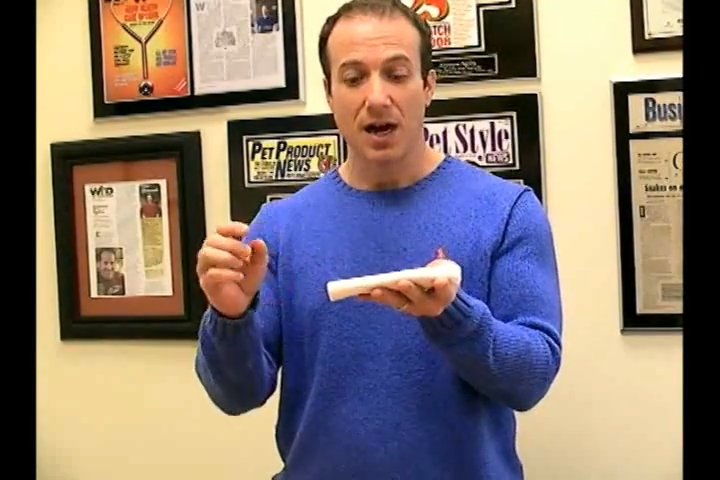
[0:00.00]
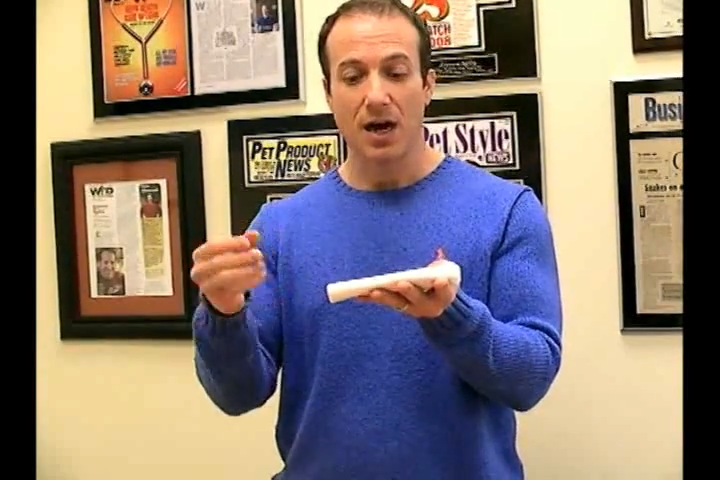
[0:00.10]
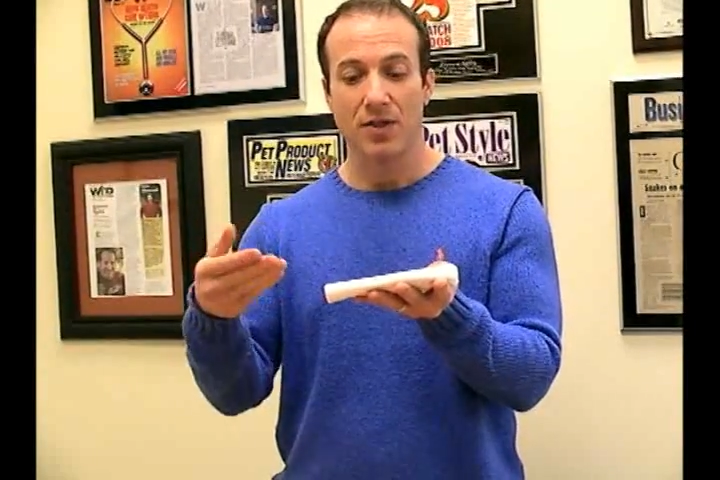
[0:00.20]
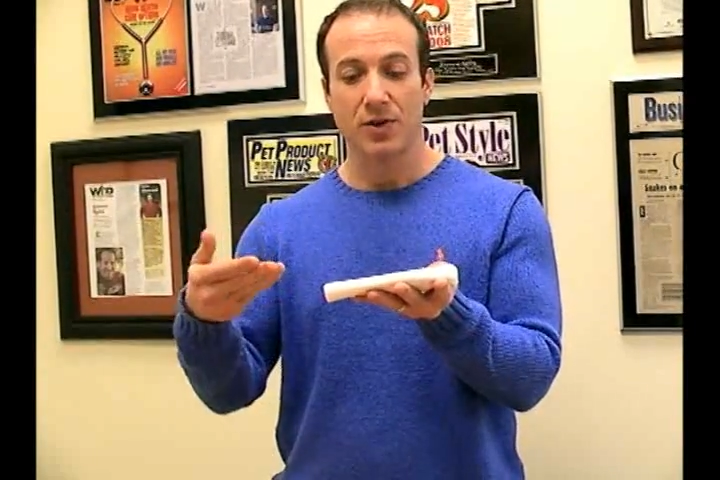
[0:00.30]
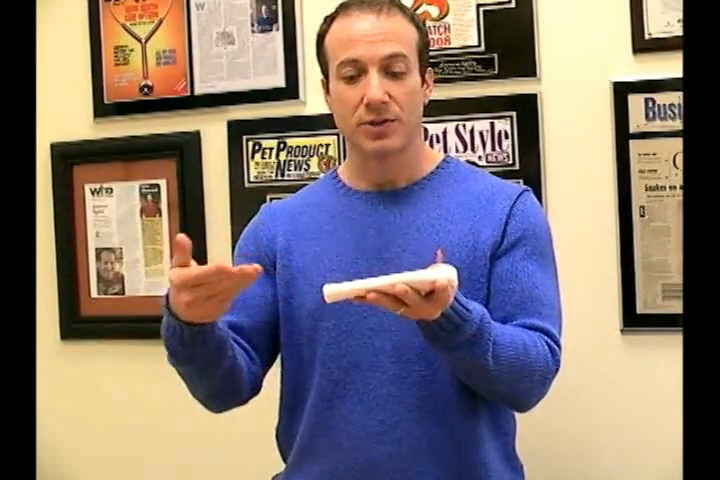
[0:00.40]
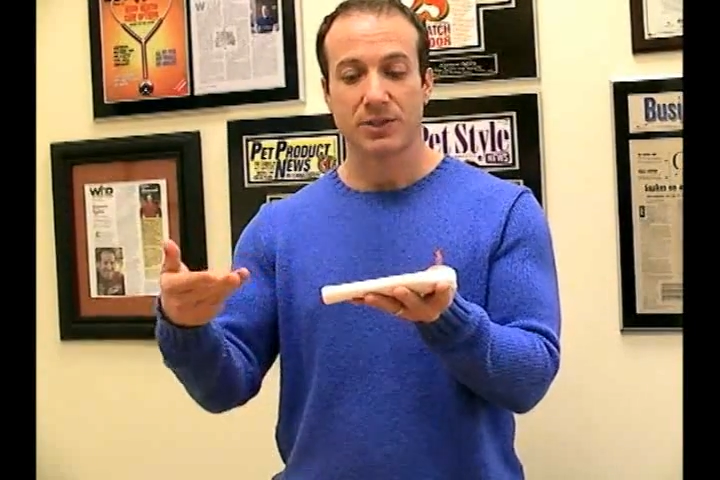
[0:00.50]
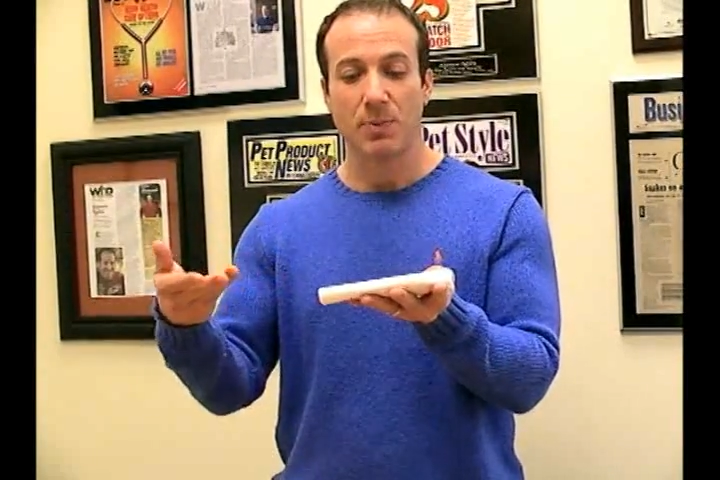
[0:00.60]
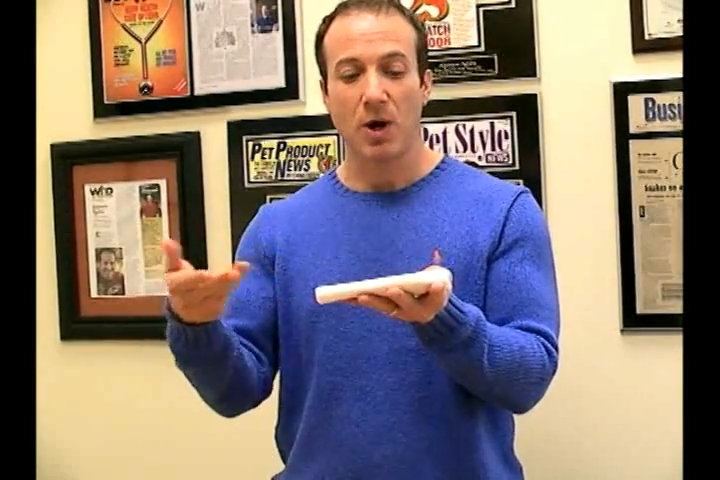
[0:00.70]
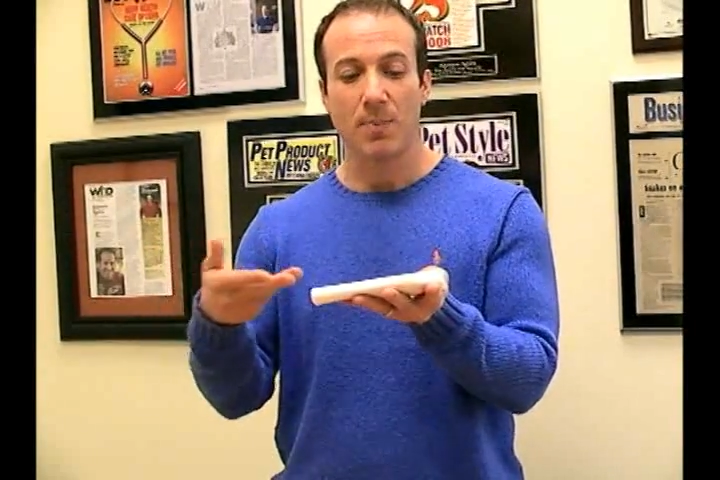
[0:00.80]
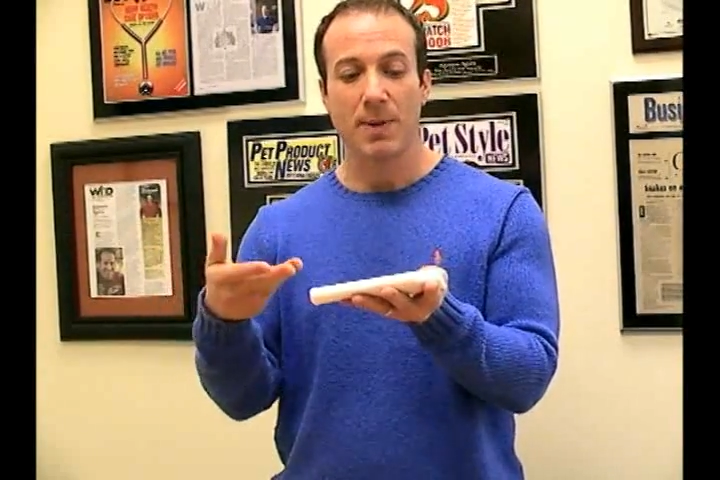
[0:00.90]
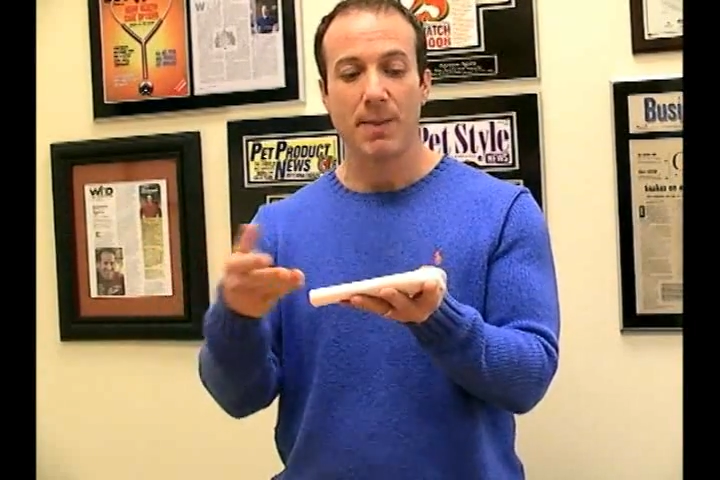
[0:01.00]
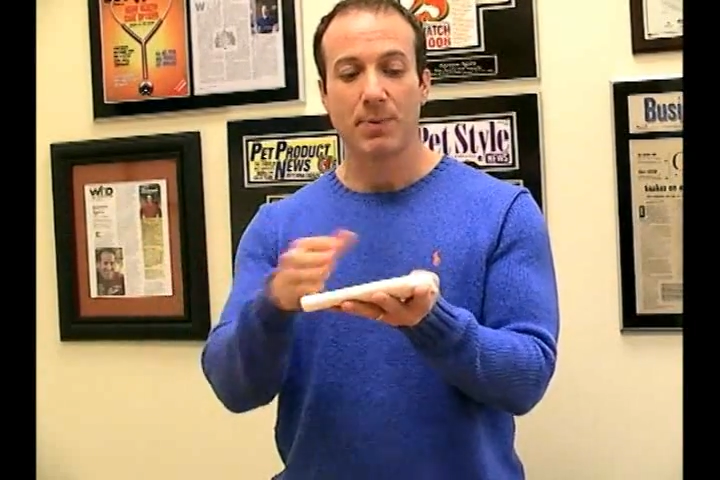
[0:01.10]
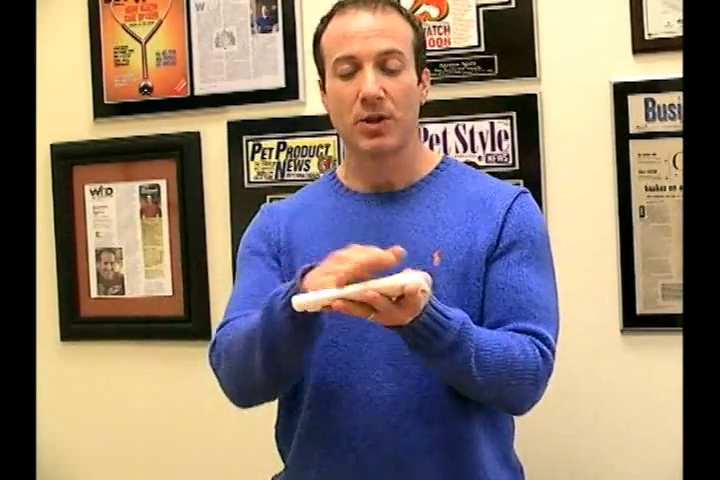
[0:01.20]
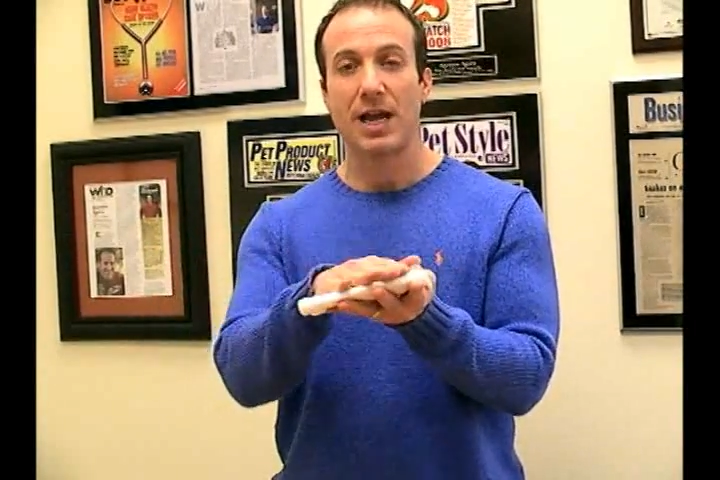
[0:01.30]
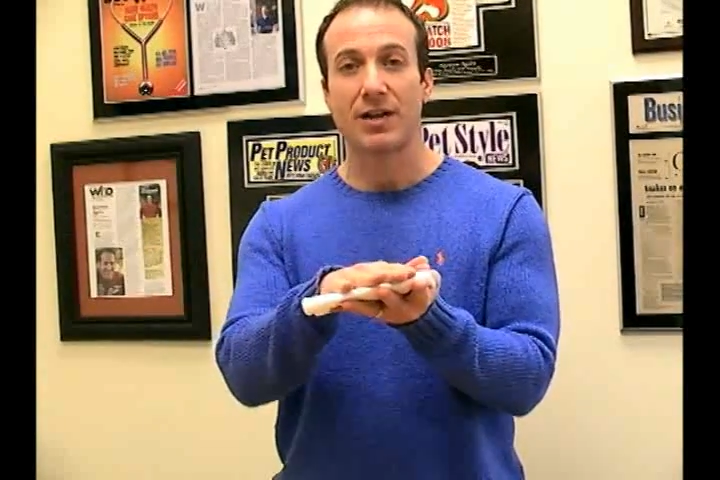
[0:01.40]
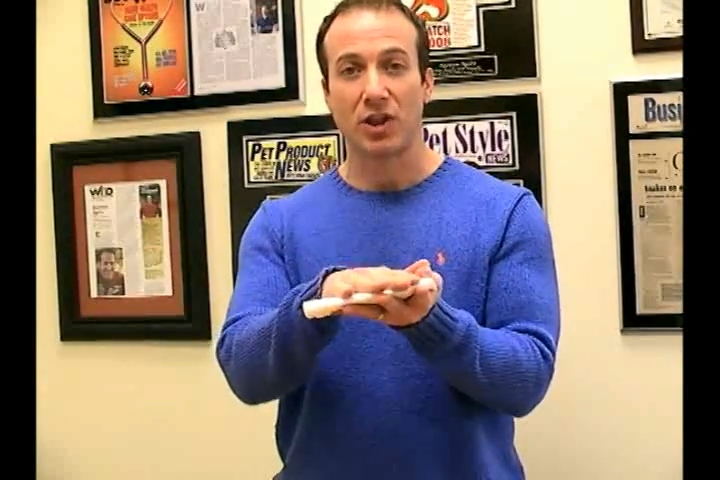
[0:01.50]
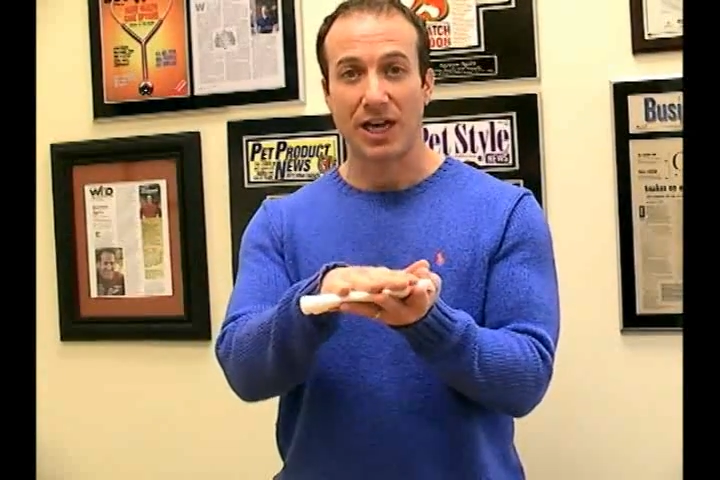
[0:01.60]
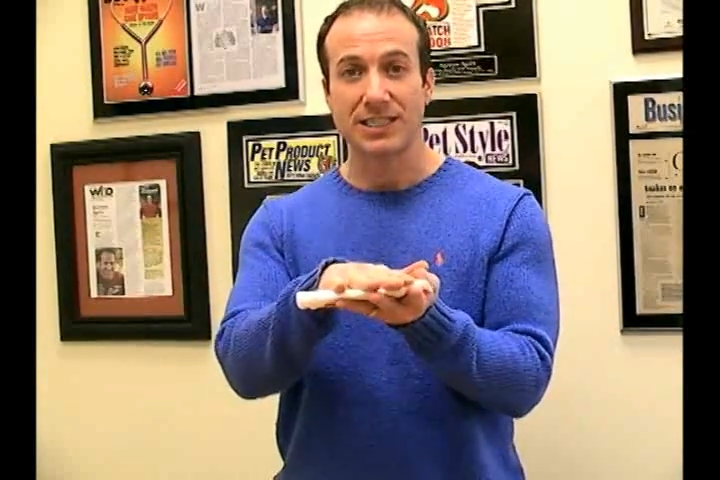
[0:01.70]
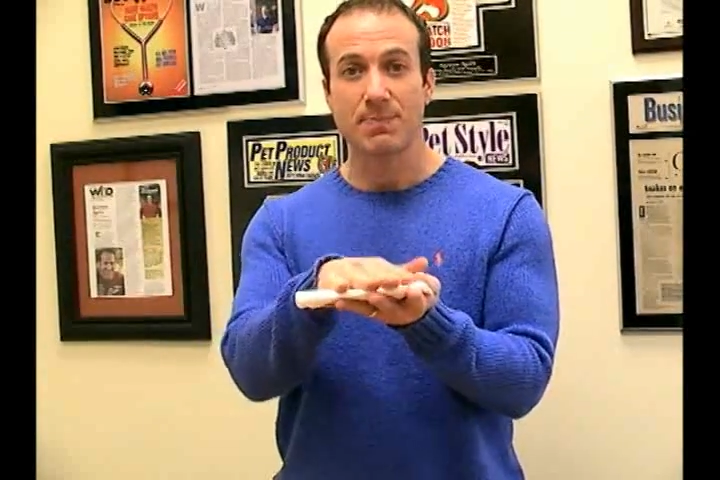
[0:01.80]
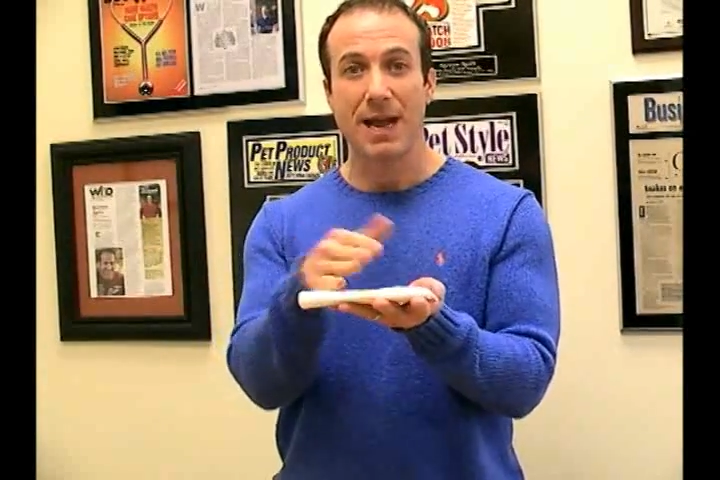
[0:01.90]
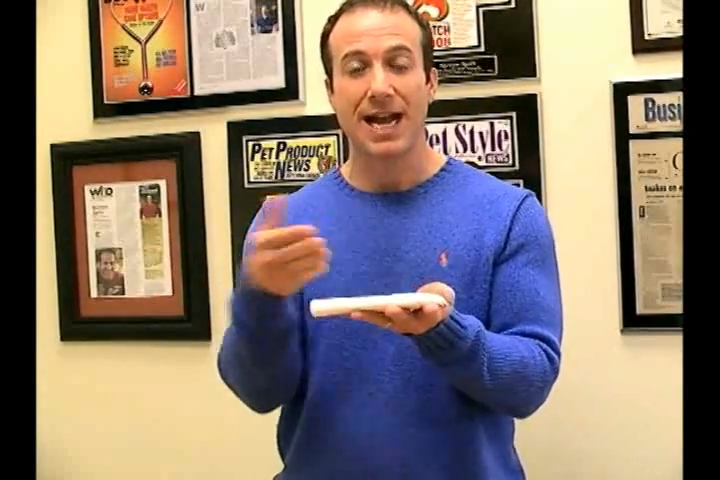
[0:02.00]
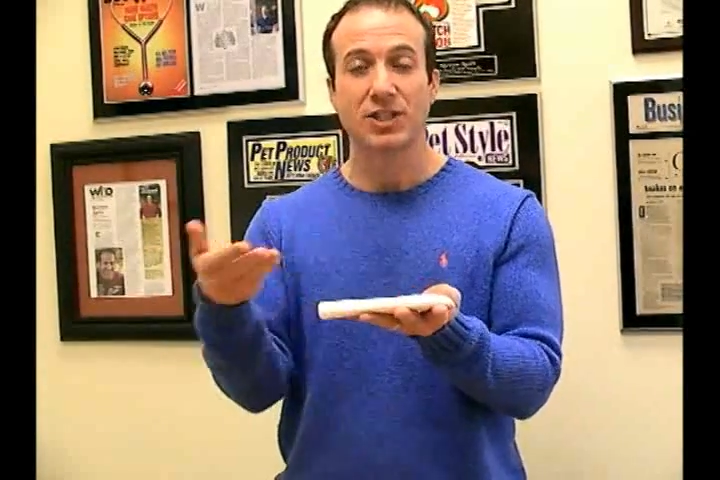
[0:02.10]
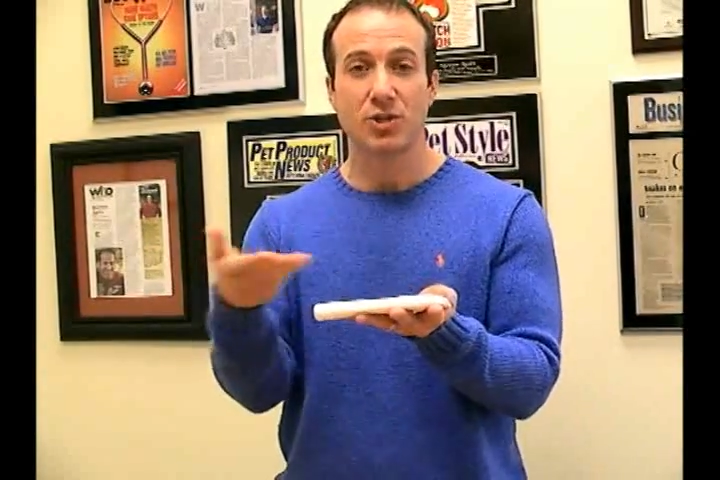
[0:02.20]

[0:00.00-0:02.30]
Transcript: those small paper like lunch bags